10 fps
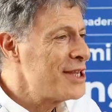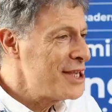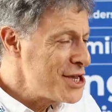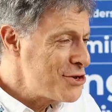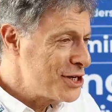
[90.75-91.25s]

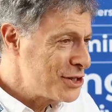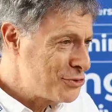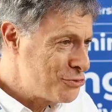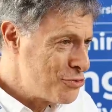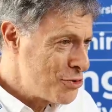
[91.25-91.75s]
eagerness
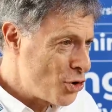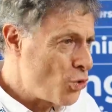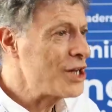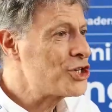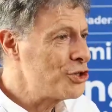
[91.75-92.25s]
to
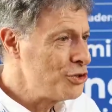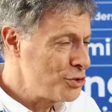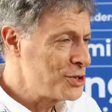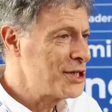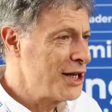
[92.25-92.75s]
question
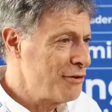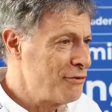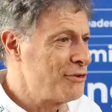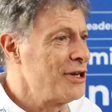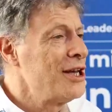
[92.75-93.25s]

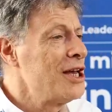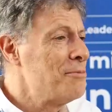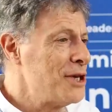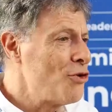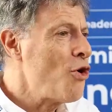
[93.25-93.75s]
yourself,
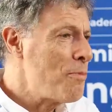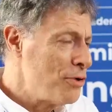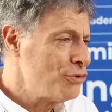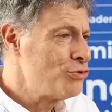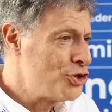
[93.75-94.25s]
being
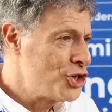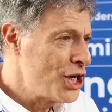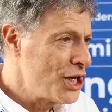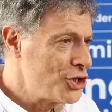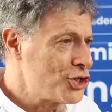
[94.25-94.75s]
open to
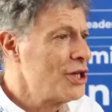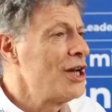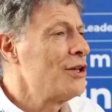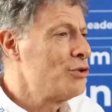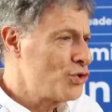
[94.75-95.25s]
change,
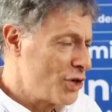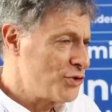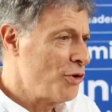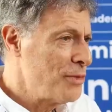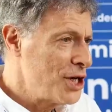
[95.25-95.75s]
to
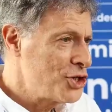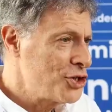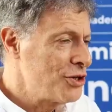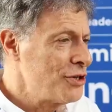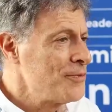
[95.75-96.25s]

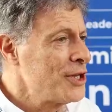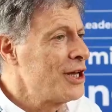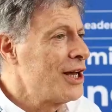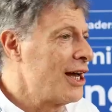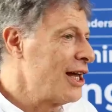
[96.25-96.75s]
transformation,
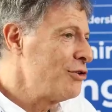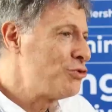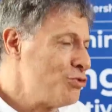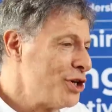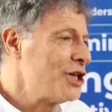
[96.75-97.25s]
and
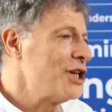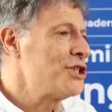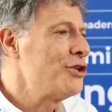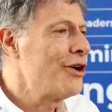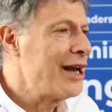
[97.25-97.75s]
to
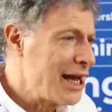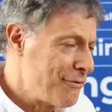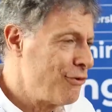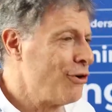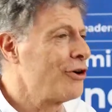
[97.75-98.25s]
engage in a
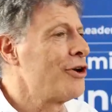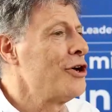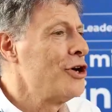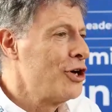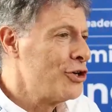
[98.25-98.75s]
lifelong
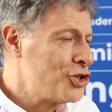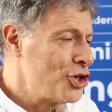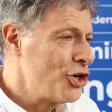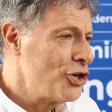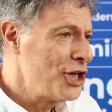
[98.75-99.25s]

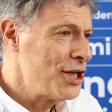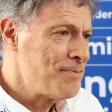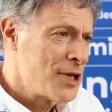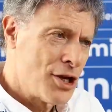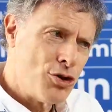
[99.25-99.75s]
journey.
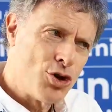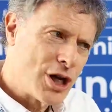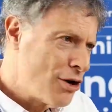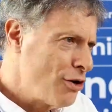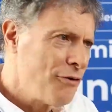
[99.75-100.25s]
You
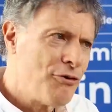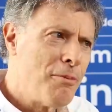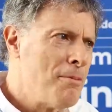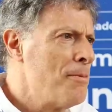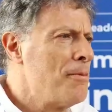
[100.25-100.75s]
can learn
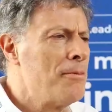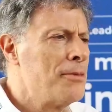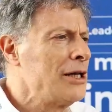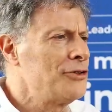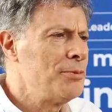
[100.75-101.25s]
from
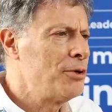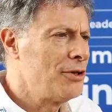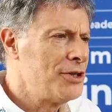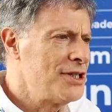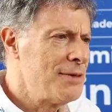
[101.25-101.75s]
multiple
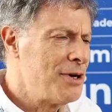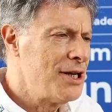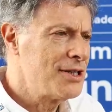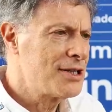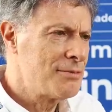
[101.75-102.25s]

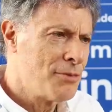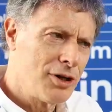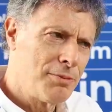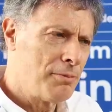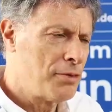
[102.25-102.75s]
disciplines,
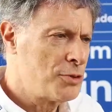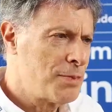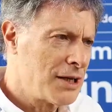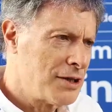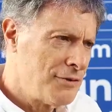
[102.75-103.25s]
multiple
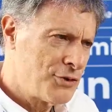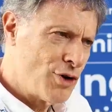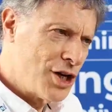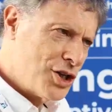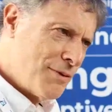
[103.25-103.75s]
perspectives,
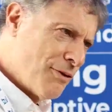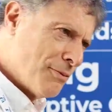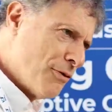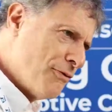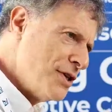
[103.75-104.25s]
ranging from
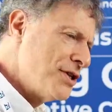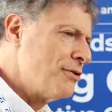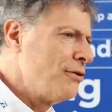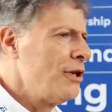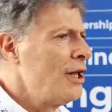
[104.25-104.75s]
the
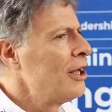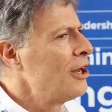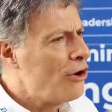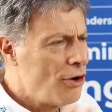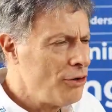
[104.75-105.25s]
physical
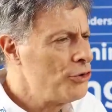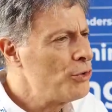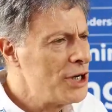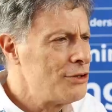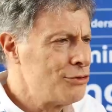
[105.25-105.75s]
all the
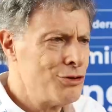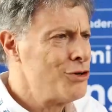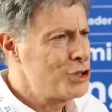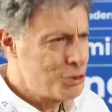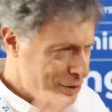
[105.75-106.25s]
way to
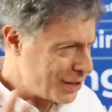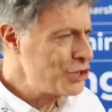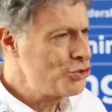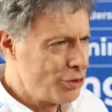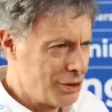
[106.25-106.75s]
the
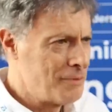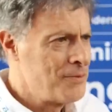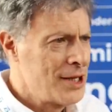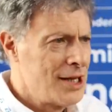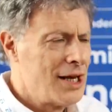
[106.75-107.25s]
spiritual.
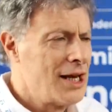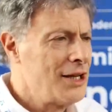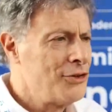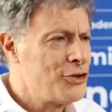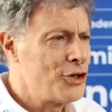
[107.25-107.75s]

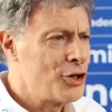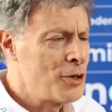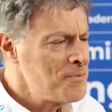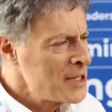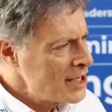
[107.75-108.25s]
And
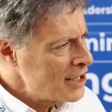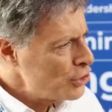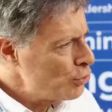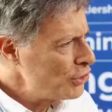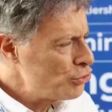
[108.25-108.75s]

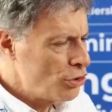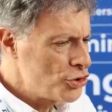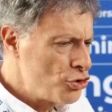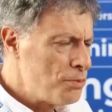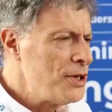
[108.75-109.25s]
you want to
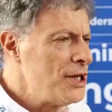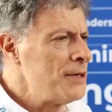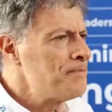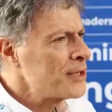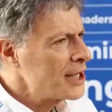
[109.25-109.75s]
also
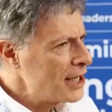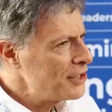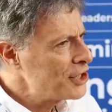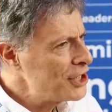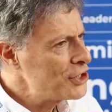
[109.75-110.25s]
be
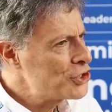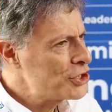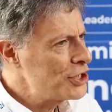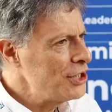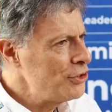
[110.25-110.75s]

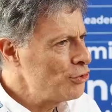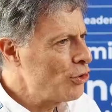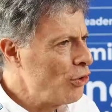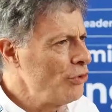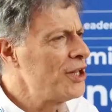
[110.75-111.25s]
engaged in
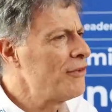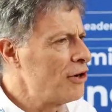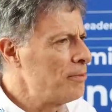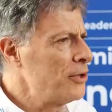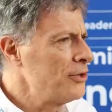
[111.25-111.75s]
your own
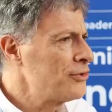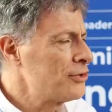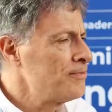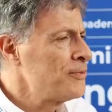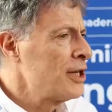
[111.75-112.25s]

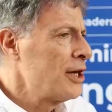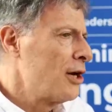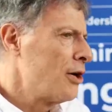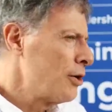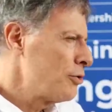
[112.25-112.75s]
development.
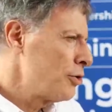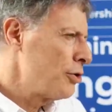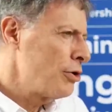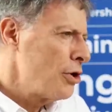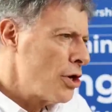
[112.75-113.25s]

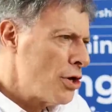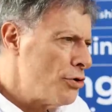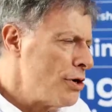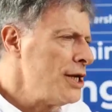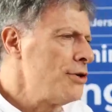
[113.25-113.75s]
The
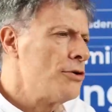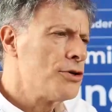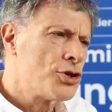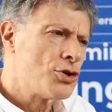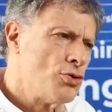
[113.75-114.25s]

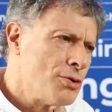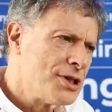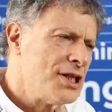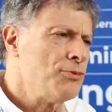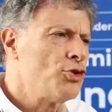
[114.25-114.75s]
leaders who
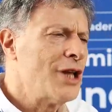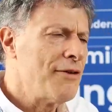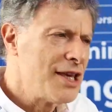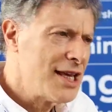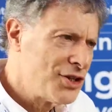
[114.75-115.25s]
seem to
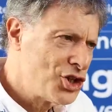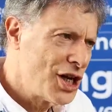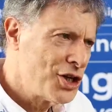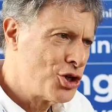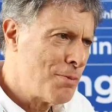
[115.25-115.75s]
navigate
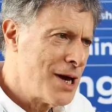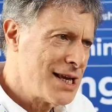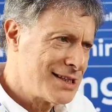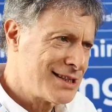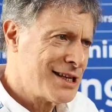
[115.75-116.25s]
change the
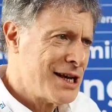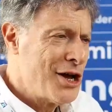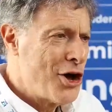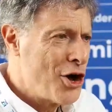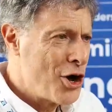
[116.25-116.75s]
best,
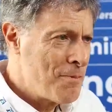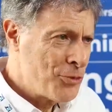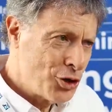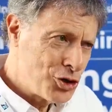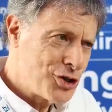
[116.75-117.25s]

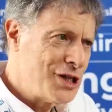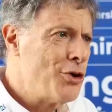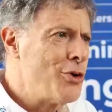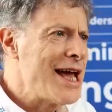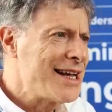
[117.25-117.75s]
not just in
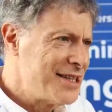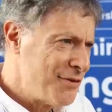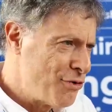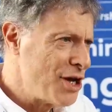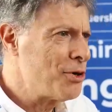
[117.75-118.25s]
a
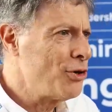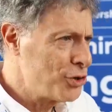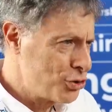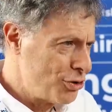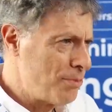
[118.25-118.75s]
reactive way, but
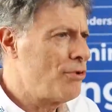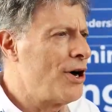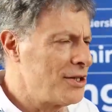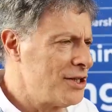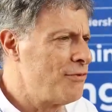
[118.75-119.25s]
also in a
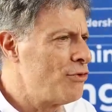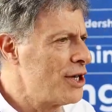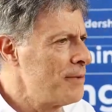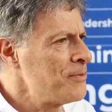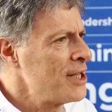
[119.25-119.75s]
proactive
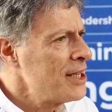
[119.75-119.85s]
way,